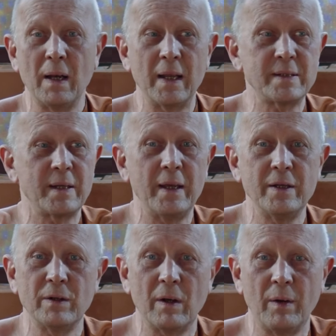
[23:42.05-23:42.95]
Let's say,
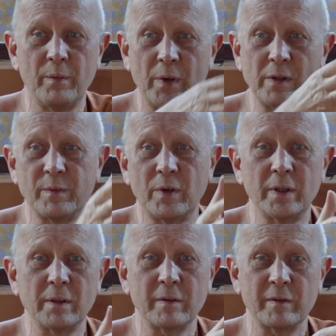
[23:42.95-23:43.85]
you know, a world
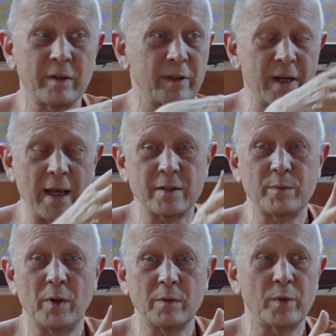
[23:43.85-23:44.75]
war, the
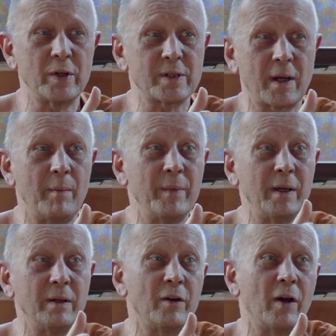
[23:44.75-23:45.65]
next world war is
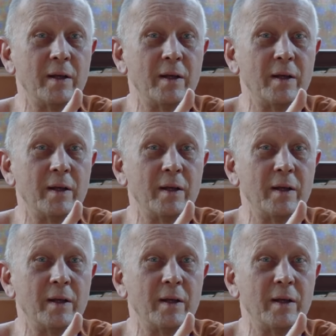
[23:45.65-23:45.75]
coming, you know,